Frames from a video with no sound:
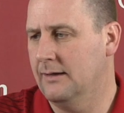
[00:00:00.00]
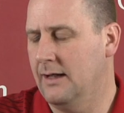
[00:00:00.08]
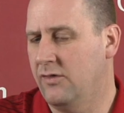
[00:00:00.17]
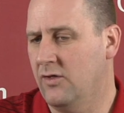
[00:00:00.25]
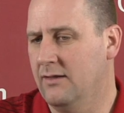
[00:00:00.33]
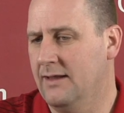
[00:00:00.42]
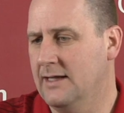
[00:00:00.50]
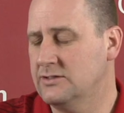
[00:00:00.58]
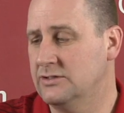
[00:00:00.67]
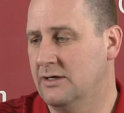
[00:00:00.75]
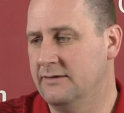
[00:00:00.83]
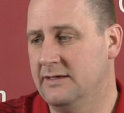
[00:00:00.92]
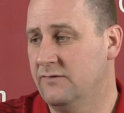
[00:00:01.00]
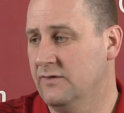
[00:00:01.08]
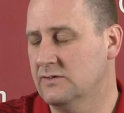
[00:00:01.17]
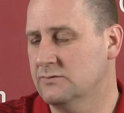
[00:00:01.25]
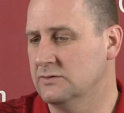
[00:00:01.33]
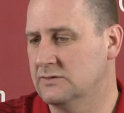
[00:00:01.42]
I thought last year our
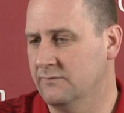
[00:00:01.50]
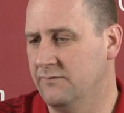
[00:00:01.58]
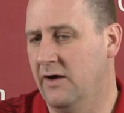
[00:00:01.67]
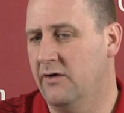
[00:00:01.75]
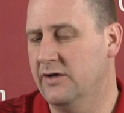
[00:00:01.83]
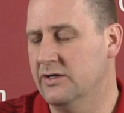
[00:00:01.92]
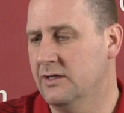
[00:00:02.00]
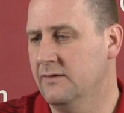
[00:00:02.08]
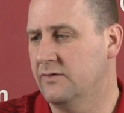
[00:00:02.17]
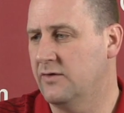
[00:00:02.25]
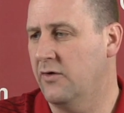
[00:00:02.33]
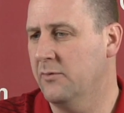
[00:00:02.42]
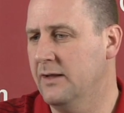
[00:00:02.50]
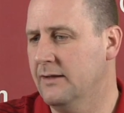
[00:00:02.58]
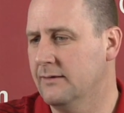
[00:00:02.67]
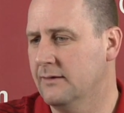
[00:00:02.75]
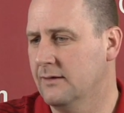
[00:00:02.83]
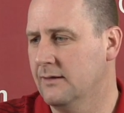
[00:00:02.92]
defense was very good in the tournament.
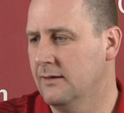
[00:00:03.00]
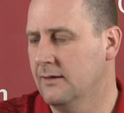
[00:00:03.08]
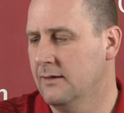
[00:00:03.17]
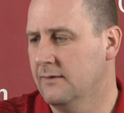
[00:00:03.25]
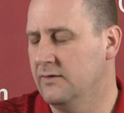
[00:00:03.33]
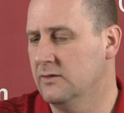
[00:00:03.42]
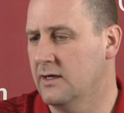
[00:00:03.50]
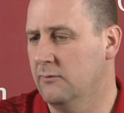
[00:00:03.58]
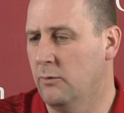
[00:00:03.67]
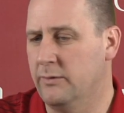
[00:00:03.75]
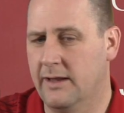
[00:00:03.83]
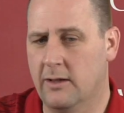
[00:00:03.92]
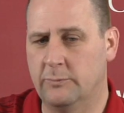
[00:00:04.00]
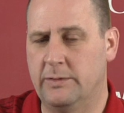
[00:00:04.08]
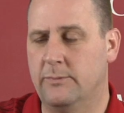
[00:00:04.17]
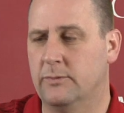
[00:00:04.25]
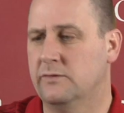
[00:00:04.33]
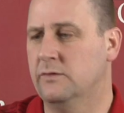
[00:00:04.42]
If you look at what we held
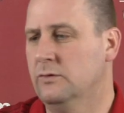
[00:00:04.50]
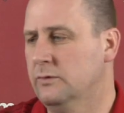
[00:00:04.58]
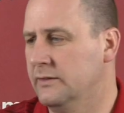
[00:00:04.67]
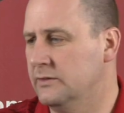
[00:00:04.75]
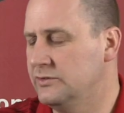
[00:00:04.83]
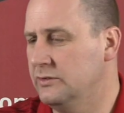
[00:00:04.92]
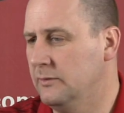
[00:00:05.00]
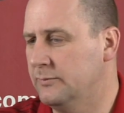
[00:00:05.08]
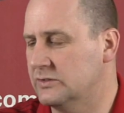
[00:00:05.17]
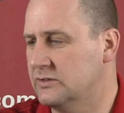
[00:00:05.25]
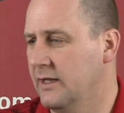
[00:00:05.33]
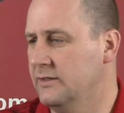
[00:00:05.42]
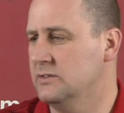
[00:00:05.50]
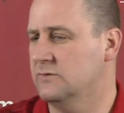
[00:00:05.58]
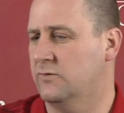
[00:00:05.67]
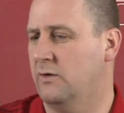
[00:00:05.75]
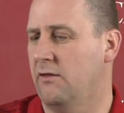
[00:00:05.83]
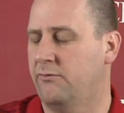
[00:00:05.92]
people to and their shooting percentages
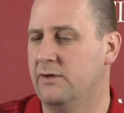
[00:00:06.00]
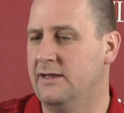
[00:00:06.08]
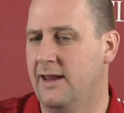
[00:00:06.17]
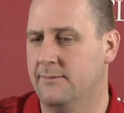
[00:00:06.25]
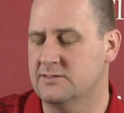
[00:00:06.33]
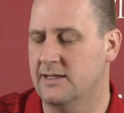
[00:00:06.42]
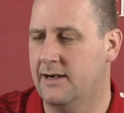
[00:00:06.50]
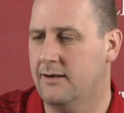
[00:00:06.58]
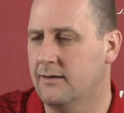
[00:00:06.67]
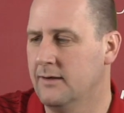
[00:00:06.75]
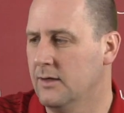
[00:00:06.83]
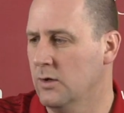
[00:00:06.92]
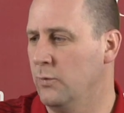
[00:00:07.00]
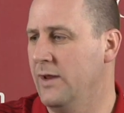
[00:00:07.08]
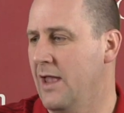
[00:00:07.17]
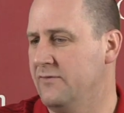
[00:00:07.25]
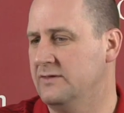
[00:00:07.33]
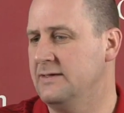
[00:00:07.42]
for our 3 games there, we
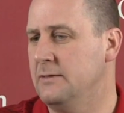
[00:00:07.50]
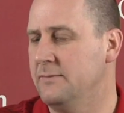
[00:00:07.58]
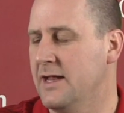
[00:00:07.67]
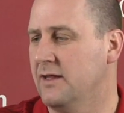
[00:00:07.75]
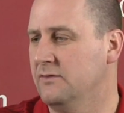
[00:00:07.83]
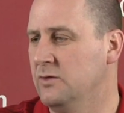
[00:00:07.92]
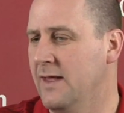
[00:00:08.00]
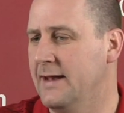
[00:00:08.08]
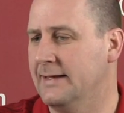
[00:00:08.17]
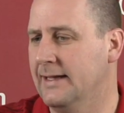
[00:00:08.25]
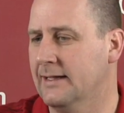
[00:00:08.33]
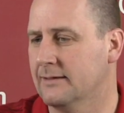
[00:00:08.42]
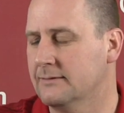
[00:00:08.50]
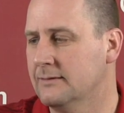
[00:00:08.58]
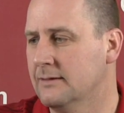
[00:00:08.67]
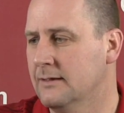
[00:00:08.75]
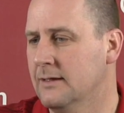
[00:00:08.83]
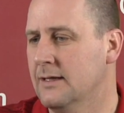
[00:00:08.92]
have a team that could do that again.
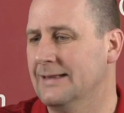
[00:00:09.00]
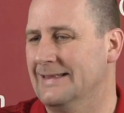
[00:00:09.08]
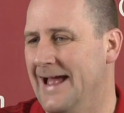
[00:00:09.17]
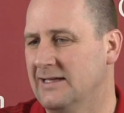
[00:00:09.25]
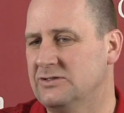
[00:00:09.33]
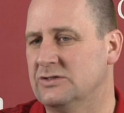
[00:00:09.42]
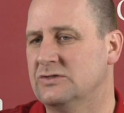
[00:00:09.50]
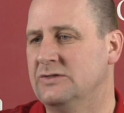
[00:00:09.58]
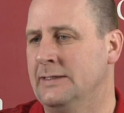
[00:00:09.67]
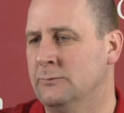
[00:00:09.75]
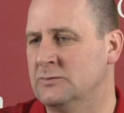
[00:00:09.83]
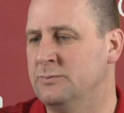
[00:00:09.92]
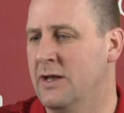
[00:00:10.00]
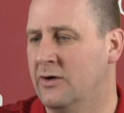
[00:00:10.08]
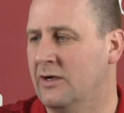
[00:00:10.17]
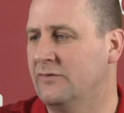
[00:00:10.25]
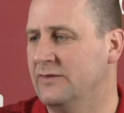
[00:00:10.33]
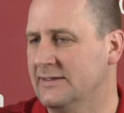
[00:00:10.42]
Last year's team was
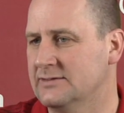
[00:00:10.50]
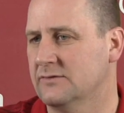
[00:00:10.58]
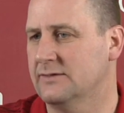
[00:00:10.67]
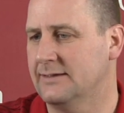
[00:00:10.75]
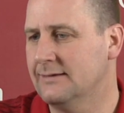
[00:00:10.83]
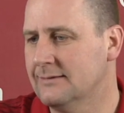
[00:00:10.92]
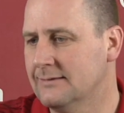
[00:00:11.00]
better offensively.